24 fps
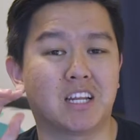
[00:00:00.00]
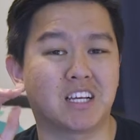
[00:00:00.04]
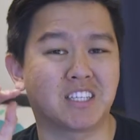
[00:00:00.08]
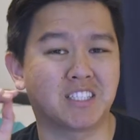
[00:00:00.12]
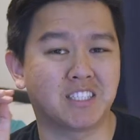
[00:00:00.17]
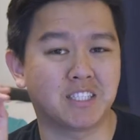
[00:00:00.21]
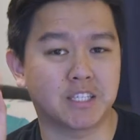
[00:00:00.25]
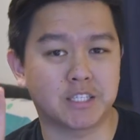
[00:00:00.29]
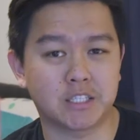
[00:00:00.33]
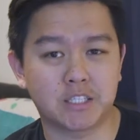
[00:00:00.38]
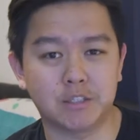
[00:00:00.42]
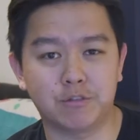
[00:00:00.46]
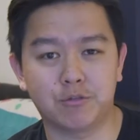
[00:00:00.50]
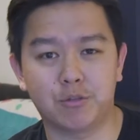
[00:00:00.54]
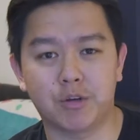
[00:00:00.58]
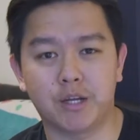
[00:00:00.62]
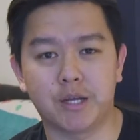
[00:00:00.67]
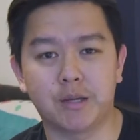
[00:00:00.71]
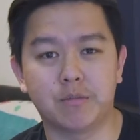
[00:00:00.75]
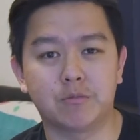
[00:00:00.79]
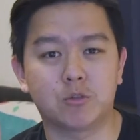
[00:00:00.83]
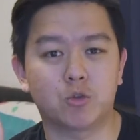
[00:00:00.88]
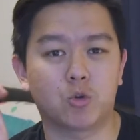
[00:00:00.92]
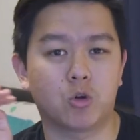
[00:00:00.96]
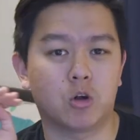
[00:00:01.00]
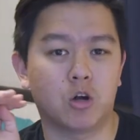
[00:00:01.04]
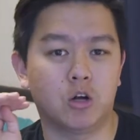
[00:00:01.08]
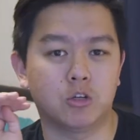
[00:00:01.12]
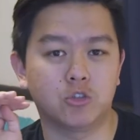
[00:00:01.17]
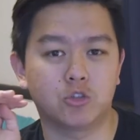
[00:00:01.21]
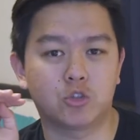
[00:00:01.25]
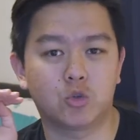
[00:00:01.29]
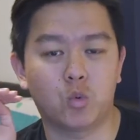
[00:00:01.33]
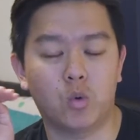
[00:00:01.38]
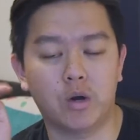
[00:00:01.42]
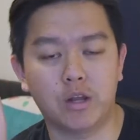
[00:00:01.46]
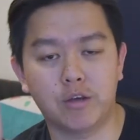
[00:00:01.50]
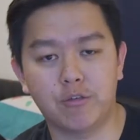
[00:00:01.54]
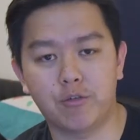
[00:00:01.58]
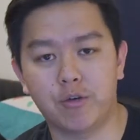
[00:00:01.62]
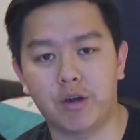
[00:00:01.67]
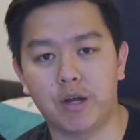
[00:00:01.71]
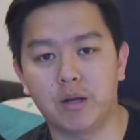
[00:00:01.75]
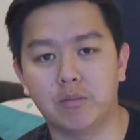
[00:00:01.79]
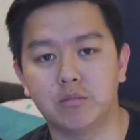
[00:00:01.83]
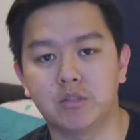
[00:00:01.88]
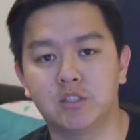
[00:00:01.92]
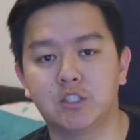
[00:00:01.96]
like 60 frames or 120
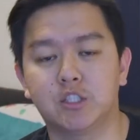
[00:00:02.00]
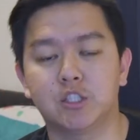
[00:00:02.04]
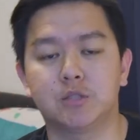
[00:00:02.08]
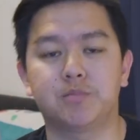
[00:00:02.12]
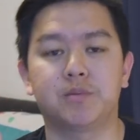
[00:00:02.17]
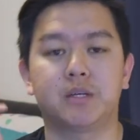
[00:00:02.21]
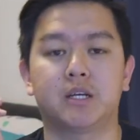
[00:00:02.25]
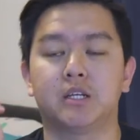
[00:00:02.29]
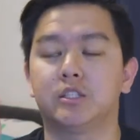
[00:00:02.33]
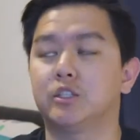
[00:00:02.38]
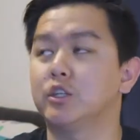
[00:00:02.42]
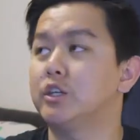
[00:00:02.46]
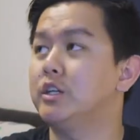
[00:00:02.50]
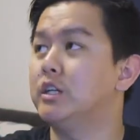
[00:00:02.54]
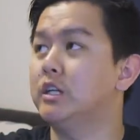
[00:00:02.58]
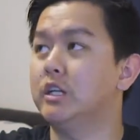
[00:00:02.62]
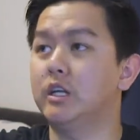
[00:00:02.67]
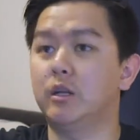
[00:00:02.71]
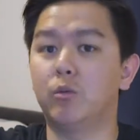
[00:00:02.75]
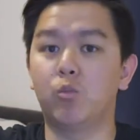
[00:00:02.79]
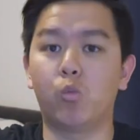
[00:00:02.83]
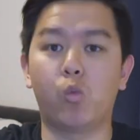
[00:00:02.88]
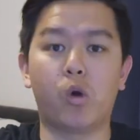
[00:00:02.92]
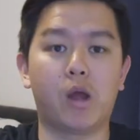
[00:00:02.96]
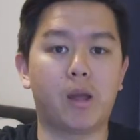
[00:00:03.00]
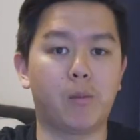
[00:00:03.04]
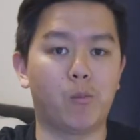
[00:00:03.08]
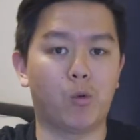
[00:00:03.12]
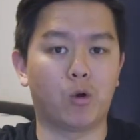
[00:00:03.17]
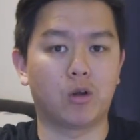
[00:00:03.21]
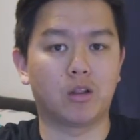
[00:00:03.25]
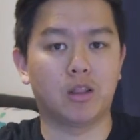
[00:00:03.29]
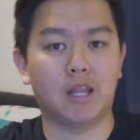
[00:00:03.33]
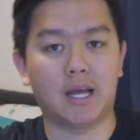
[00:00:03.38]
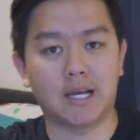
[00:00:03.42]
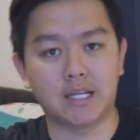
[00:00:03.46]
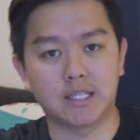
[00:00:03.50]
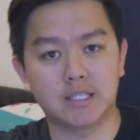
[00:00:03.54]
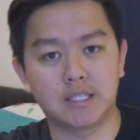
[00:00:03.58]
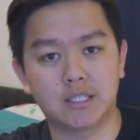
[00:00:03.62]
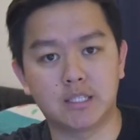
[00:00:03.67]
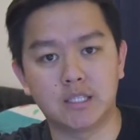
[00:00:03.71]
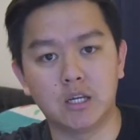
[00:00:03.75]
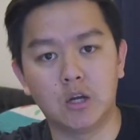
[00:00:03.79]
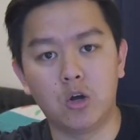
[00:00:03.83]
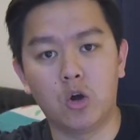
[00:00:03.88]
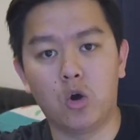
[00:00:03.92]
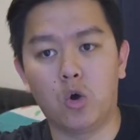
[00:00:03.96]
frames just because you're going to need way more
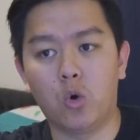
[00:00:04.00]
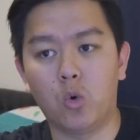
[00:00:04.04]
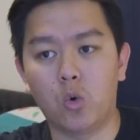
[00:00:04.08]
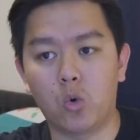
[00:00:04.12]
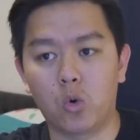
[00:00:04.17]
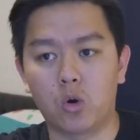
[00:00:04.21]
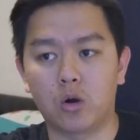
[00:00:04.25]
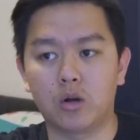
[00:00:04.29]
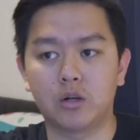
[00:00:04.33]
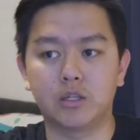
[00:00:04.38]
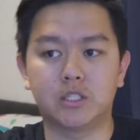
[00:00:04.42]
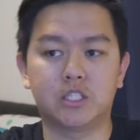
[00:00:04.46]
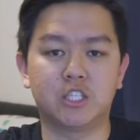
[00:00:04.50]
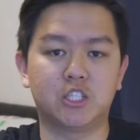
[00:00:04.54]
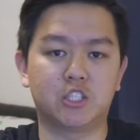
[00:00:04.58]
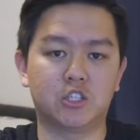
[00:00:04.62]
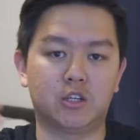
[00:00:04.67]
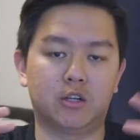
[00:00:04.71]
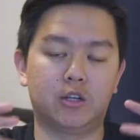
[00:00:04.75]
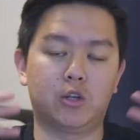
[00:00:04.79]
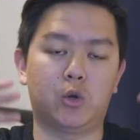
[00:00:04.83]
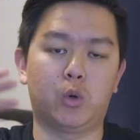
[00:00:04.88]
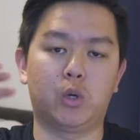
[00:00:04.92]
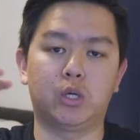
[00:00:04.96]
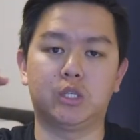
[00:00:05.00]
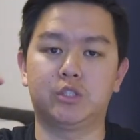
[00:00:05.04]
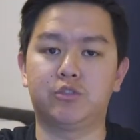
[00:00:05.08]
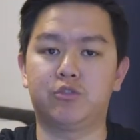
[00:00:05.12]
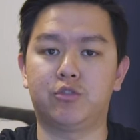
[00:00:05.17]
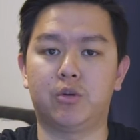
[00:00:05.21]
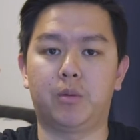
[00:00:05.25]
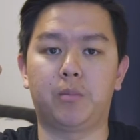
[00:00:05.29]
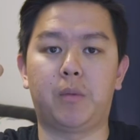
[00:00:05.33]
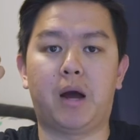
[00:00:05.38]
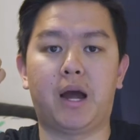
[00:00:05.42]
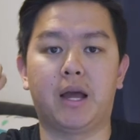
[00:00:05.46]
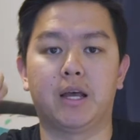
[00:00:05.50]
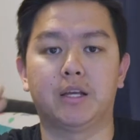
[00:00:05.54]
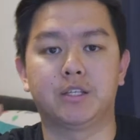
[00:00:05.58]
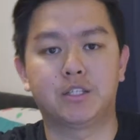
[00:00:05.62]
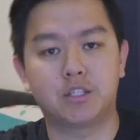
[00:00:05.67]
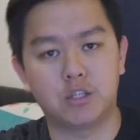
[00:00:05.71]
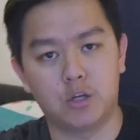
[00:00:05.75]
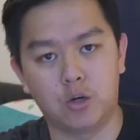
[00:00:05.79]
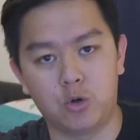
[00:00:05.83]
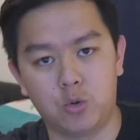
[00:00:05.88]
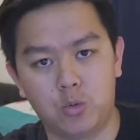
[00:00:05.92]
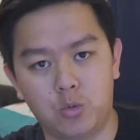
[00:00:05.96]
lights or digital noise from
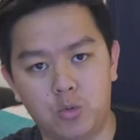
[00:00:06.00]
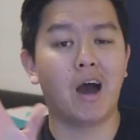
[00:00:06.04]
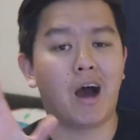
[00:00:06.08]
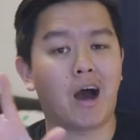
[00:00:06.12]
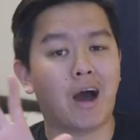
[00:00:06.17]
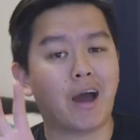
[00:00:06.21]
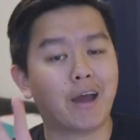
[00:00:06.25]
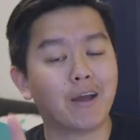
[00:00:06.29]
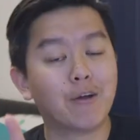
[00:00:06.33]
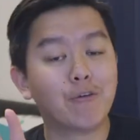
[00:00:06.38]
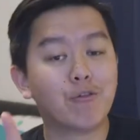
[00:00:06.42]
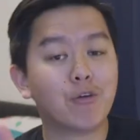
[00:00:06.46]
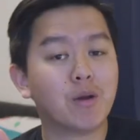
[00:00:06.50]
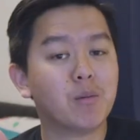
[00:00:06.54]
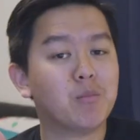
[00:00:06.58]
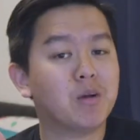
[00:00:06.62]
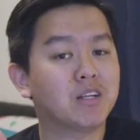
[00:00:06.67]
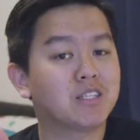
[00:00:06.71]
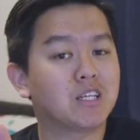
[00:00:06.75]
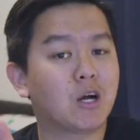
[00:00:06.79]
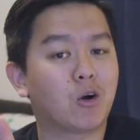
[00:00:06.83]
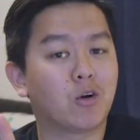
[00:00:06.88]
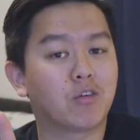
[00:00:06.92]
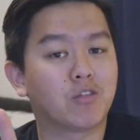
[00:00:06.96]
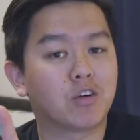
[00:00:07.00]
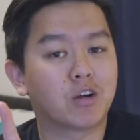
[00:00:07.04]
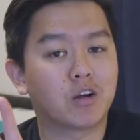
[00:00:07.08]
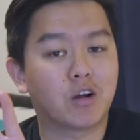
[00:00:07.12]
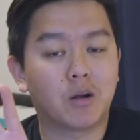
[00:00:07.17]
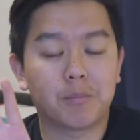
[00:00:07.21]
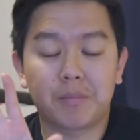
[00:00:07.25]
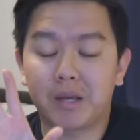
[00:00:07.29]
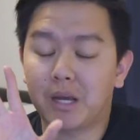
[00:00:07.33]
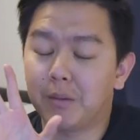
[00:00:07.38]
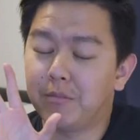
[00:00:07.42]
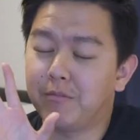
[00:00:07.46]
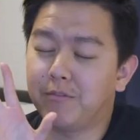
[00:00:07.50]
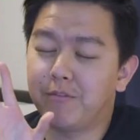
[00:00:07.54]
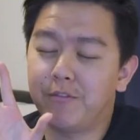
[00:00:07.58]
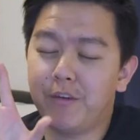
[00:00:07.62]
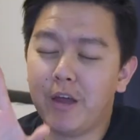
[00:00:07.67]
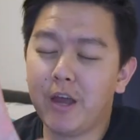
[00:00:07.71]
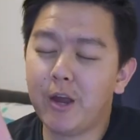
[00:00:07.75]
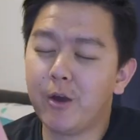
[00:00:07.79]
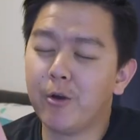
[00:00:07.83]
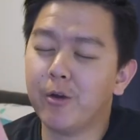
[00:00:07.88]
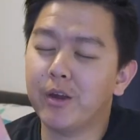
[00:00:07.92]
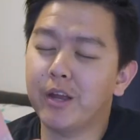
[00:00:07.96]
ISO. Higher frame rates, however, become
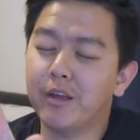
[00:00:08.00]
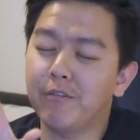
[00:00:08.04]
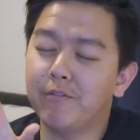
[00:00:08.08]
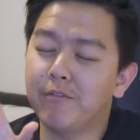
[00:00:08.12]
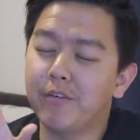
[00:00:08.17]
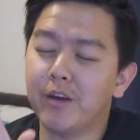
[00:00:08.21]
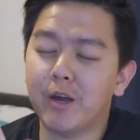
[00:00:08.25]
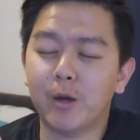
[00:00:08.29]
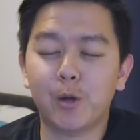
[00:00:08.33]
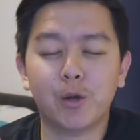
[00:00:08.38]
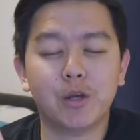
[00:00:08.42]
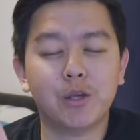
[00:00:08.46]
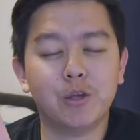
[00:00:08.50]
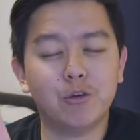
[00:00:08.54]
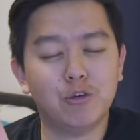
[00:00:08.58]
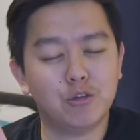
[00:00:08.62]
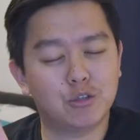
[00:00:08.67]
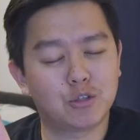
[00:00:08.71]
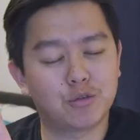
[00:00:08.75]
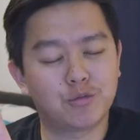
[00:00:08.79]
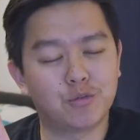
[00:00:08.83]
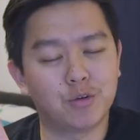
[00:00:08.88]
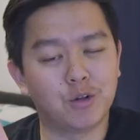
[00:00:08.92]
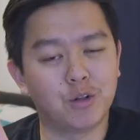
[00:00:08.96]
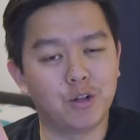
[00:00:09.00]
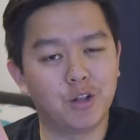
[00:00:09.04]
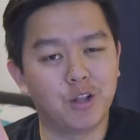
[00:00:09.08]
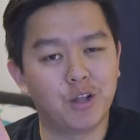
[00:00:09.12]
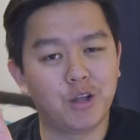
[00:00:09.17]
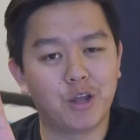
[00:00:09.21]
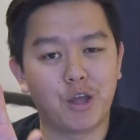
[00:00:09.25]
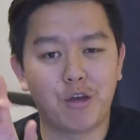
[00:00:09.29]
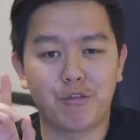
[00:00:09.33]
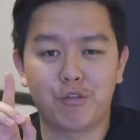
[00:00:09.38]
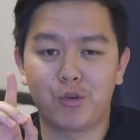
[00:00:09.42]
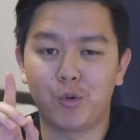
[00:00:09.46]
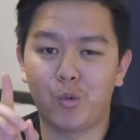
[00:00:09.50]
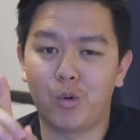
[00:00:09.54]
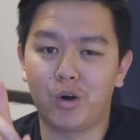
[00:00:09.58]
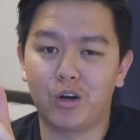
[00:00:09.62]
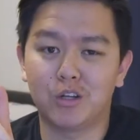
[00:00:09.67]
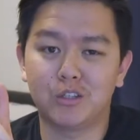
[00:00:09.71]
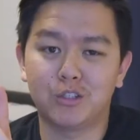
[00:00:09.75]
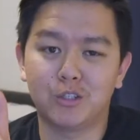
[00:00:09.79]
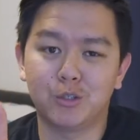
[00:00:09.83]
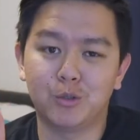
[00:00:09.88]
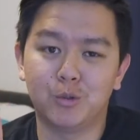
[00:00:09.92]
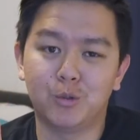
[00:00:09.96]
very, very useful if you
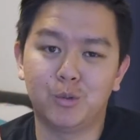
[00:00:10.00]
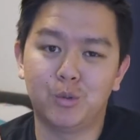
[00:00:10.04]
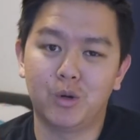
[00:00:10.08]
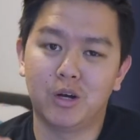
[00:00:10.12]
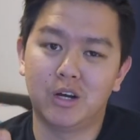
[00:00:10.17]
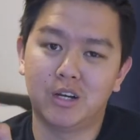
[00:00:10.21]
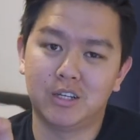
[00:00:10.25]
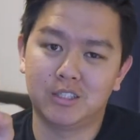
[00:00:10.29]
want to do